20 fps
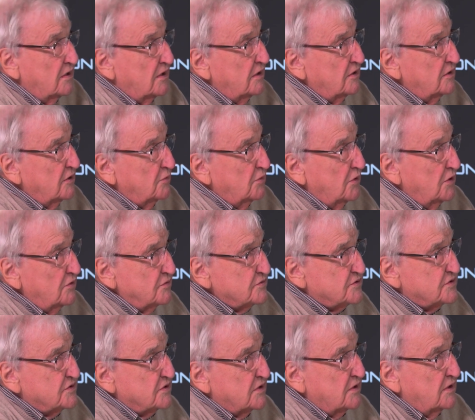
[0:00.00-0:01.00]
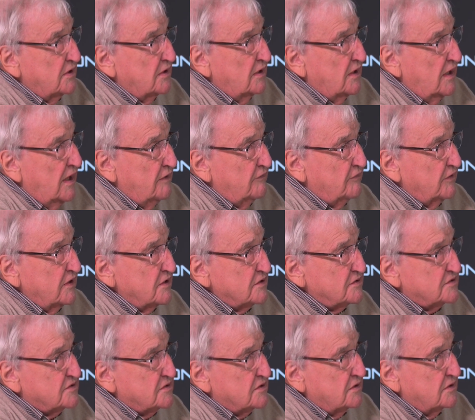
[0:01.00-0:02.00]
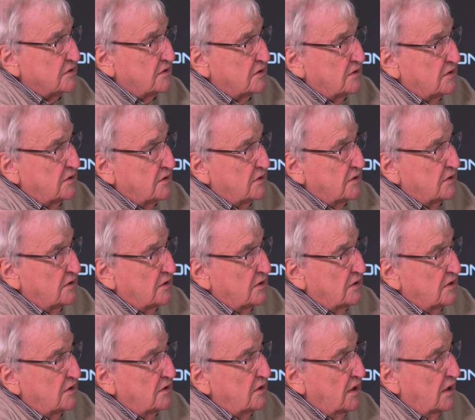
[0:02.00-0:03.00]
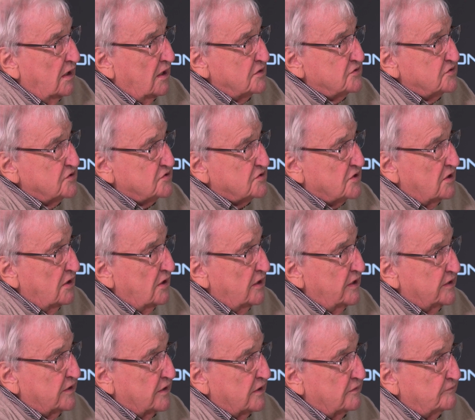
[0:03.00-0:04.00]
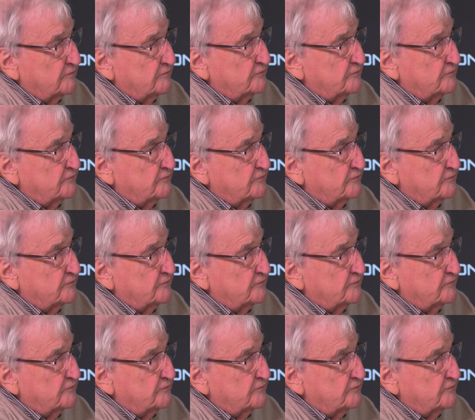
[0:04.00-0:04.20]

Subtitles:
of the world's heaviest and largest glider.